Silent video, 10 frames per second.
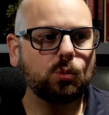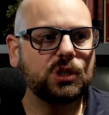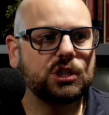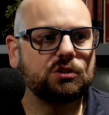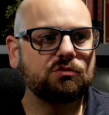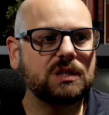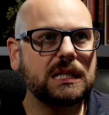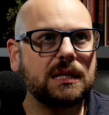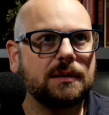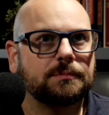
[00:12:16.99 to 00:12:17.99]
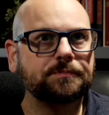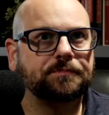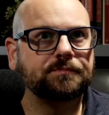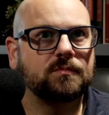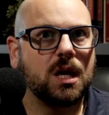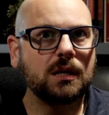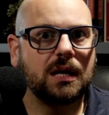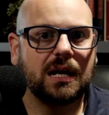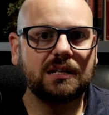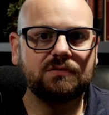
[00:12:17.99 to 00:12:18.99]
which is really a
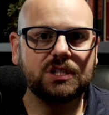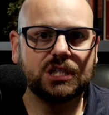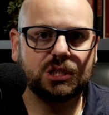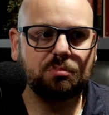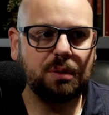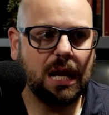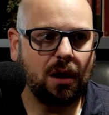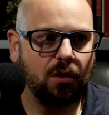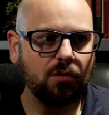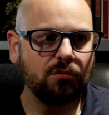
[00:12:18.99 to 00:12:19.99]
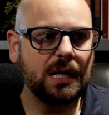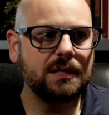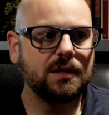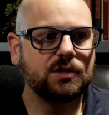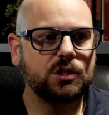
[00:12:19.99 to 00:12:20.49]
kind of despair, right?